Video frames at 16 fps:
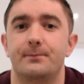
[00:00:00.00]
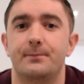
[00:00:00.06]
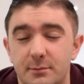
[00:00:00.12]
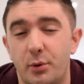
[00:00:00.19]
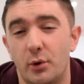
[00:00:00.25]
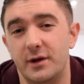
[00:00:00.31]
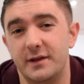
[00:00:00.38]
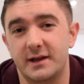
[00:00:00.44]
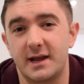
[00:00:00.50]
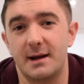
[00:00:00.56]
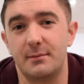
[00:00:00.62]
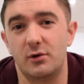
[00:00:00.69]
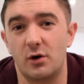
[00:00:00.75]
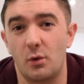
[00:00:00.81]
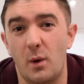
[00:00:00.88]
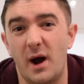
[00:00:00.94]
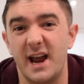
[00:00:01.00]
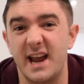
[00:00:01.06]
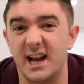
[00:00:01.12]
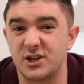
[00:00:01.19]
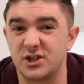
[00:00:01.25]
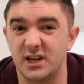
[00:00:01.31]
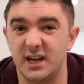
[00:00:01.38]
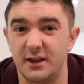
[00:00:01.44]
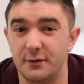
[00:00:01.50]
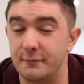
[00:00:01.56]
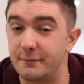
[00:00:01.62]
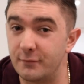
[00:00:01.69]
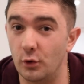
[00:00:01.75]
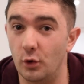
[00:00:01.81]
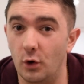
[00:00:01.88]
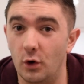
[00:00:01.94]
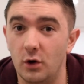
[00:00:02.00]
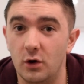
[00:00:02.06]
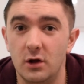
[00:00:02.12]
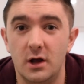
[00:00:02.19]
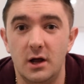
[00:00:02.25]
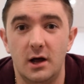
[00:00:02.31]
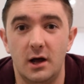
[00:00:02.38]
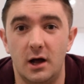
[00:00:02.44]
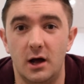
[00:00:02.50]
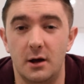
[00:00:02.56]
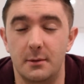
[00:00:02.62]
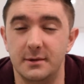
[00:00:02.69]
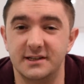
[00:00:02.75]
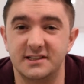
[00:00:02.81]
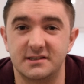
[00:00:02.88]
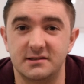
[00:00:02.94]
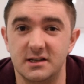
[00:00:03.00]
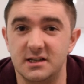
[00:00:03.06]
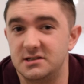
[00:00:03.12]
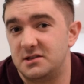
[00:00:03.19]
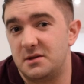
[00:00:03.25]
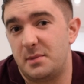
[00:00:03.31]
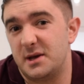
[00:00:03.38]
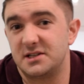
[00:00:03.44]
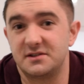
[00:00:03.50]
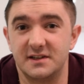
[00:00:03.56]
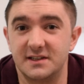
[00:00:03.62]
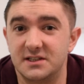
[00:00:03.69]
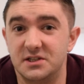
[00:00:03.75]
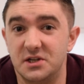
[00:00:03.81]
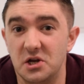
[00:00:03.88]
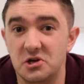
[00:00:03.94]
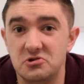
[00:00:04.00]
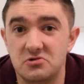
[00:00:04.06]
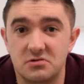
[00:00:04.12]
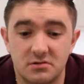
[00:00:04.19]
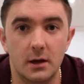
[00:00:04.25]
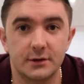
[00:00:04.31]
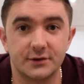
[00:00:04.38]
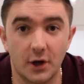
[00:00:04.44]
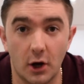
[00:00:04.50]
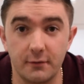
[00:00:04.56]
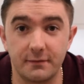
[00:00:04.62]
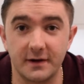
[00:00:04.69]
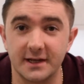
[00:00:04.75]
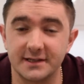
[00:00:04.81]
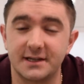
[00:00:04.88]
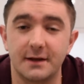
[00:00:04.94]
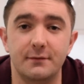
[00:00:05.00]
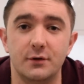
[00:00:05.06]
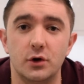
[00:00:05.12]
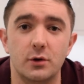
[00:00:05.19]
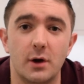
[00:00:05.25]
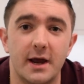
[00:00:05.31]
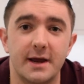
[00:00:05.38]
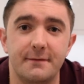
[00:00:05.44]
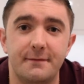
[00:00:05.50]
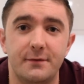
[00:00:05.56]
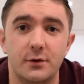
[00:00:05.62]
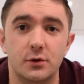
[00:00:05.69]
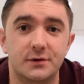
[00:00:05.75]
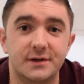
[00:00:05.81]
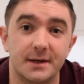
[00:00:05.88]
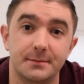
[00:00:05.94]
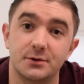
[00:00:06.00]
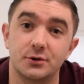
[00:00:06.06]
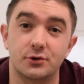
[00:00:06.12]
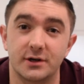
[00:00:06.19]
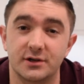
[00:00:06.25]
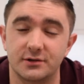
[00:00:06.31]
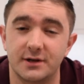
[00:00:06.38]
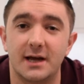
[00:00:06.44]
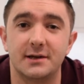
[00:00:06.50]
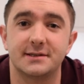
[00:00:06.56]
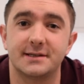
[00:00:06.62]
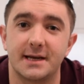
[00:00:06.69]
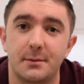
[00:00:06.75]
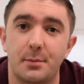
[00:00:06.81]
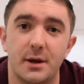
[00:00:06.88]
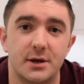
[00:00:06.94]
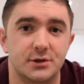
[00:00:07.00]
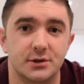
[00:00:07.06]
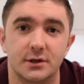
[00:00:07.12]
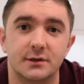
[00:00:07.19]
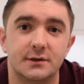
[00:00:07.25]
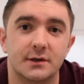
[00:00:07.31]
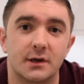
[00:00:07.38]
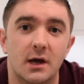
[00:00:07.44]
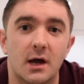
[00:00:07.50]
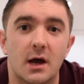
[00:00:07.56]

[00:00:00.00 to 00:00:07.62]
Putting the camera away actually at the floor is the best thing to do. So hopefully that's given you a few tips and tricks on how to take pictures.